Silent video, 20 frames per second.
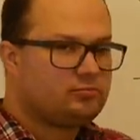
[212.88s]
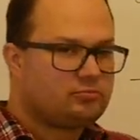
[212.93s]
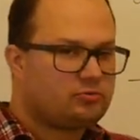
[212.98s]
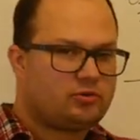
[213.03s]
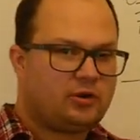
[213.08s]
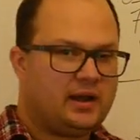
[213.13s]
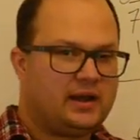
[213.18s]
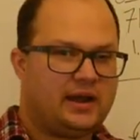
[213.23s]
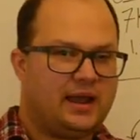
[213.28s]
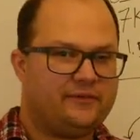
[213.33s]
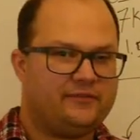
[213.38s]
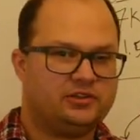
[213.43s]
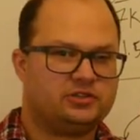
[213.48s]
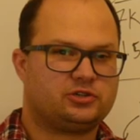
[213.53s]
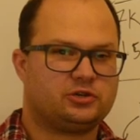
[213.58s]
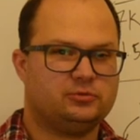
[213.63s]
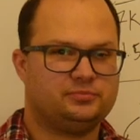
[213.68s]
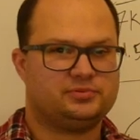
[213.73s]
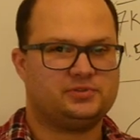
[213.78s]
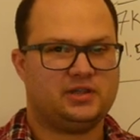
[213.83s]
Great heavy
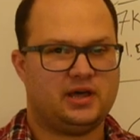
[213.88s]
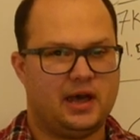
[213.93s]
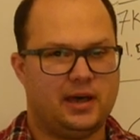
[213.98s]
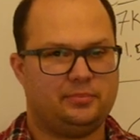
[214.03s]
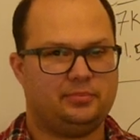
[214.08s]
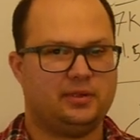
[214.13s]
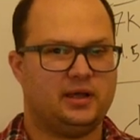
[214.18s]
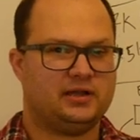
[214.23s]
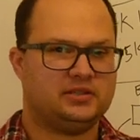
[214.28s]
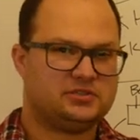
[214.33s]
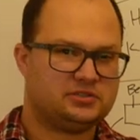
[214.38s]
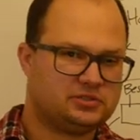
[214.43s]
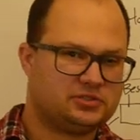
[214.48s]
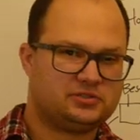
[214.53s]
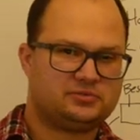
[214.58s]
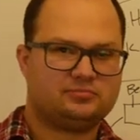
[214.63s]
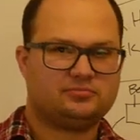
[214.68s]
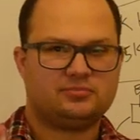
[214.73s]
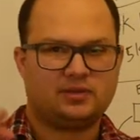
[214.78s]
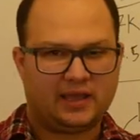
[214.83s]
troops, the hoplites.
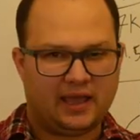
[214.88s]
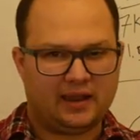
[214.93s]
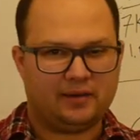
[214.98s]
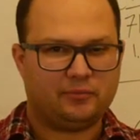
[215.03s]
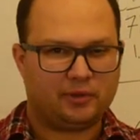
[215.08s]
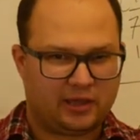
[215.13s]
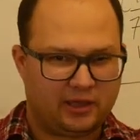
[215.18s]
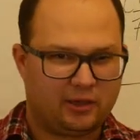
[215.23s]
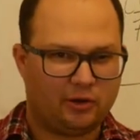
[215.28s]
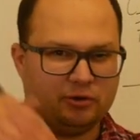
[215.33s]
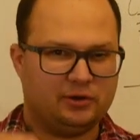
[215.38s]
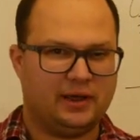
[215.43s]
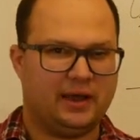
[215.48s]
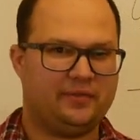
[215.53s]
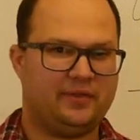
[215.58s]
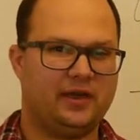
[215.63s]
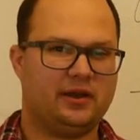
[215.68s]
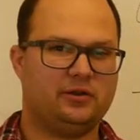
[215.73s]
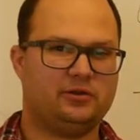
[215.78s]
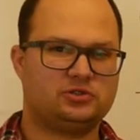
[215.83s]
There's, again, we can go
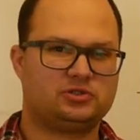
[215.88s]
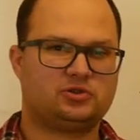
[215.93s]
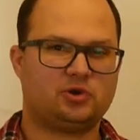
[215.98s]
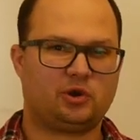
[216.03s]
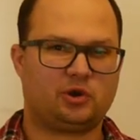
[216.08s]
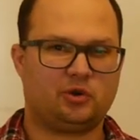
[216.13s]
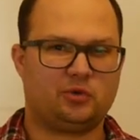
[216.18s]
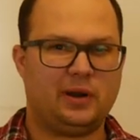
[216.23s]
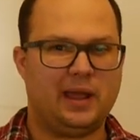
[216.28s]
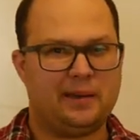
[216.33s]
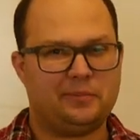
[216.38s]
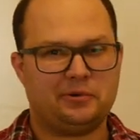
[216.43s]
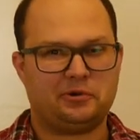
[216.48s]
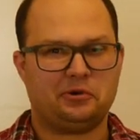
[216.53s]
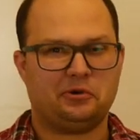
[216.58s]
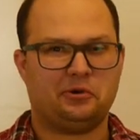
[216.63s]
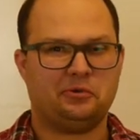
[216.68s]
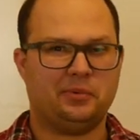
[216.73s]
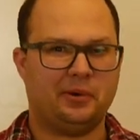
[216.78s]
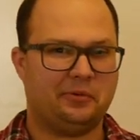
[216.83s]
down that historical rabbit
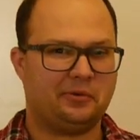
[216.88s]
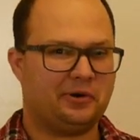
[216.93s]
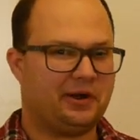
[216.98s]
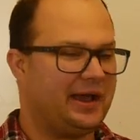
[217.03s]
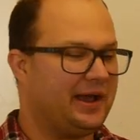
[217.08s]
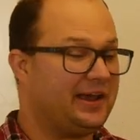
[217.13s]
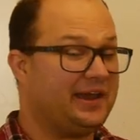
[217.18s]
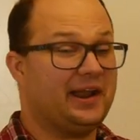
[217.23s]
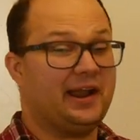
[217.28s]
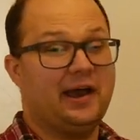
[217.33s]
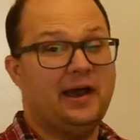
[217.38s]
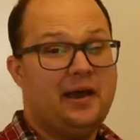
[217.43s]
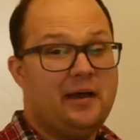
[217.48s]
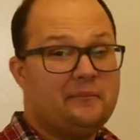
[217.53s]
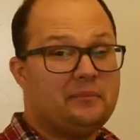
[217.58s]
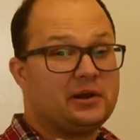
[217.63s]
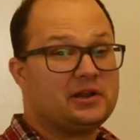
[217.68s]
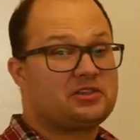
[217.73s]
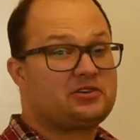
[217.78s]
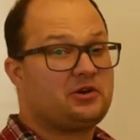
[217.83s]
hole, but we're not gonna,
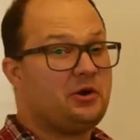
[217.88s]
but it's